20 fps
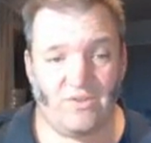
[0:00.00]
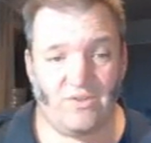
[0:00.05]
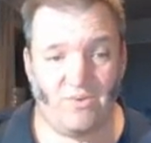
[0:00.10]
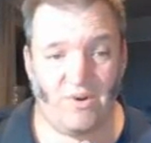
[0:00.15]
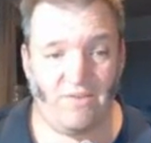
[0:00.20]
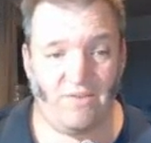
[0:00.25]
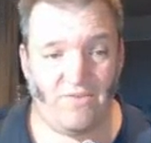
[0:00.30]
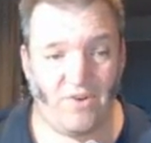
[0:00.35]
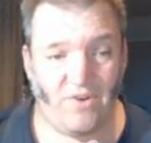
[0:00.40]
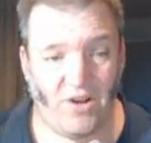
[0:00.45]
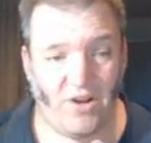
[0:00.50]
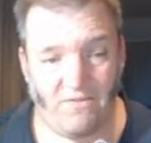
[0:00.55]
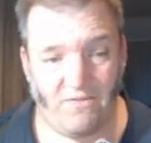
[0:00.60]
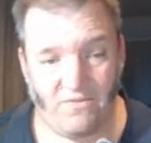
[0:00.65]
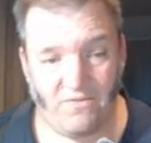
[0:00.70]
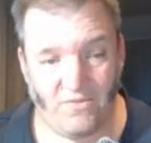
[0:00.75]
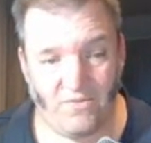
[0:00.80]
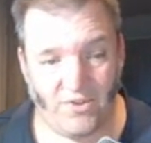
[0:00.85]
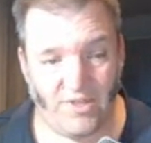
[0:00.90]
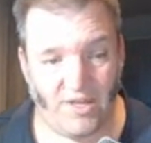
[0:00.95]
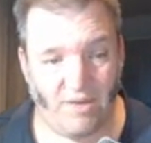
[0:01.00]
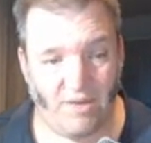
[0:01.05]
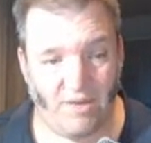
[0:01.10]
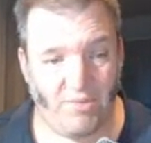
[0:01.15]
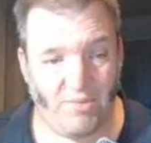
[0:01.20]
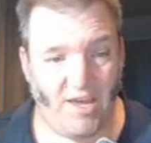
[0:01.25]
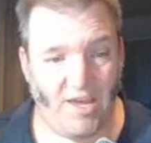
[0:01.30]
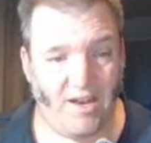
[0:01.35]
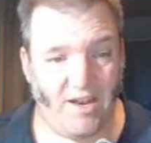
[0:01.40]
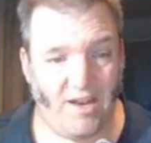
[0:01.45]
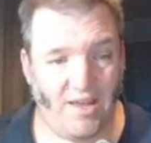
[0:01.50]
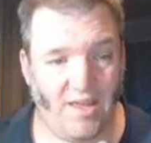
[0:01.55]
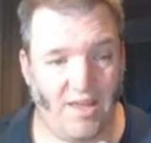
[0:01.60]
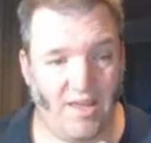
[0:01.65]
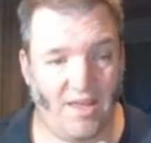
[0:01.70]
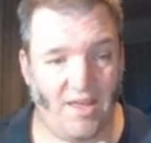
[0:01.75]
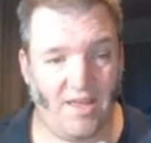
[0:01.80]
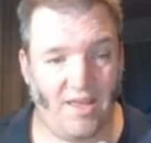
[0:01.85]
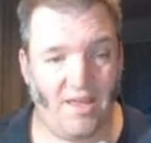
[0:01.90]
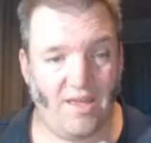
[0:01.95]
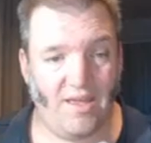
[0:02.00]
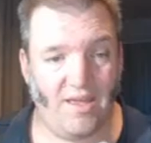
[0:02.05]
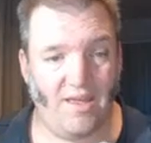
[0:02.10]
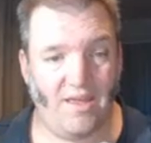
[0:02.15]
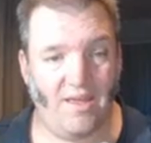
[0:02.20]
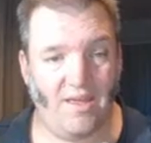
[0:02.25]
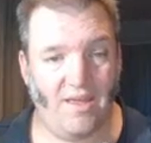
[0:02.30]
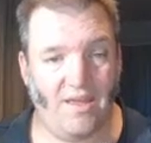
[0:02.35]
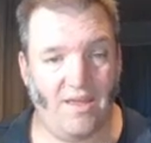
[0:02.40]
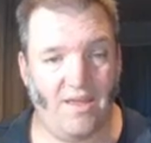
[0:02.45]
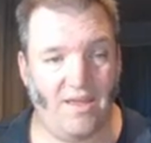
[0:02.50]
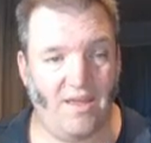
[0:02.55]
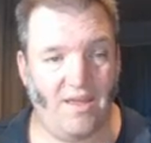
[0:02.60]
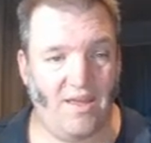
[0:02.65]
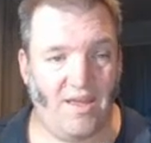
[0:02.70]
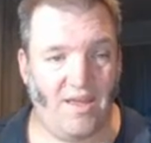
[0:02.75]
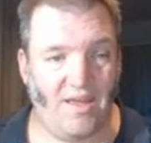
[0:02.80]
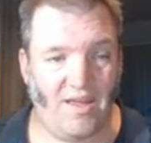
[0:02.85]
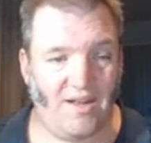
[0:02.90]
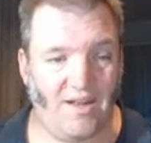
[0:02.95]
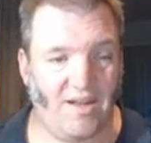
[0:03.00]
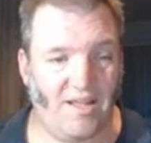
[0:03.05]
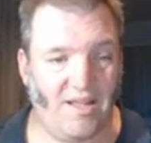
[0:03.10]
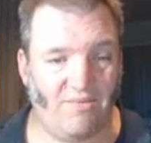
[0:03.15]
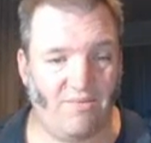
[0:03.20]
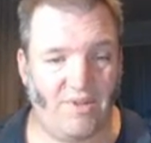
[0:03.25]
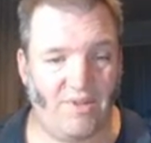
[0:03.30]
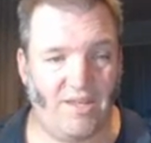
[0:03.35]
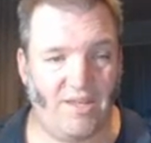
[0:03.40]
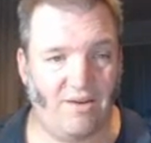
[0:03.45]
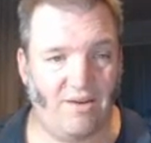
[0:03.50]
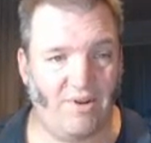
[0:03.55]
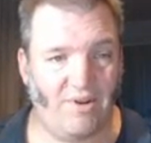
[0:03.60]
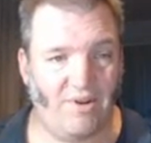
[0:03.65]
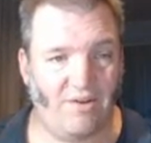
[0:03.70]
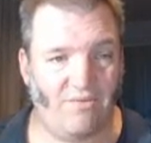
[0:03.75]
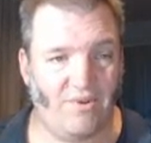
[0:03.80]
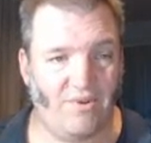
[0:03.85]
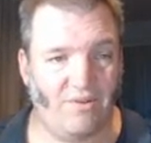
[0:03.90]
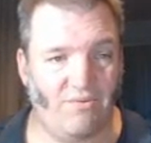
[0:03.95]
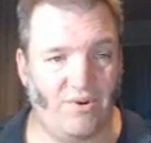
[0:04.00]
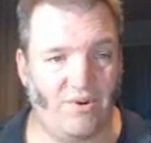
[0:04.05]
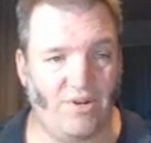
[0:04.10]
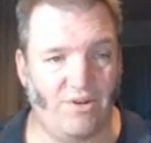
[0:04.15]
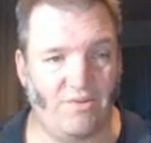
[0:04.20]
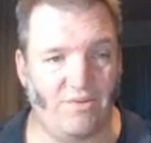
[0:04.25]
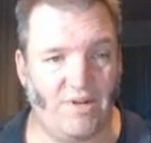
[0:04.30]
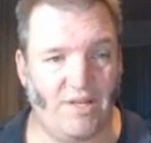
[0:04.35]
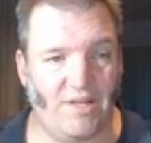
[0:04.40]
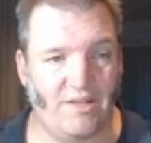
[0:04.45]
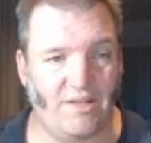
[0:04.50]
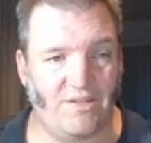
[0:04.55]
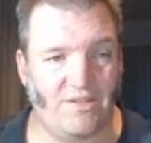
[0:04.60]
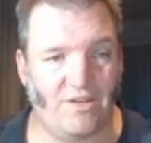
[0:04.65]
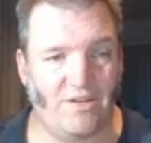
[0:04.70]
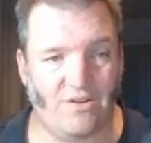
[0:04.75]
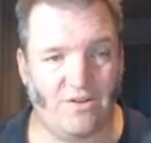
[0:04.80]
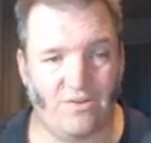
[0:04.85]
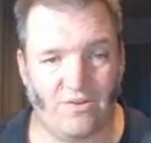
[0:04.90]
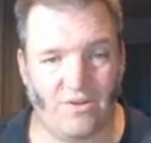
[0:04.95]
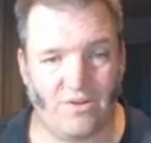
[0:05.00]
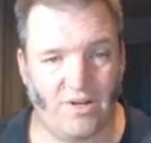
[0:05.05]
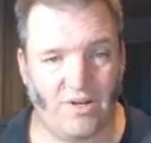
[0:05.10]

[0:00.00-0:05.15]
25. Not that bad. Another one there. We don't really want to do another circle.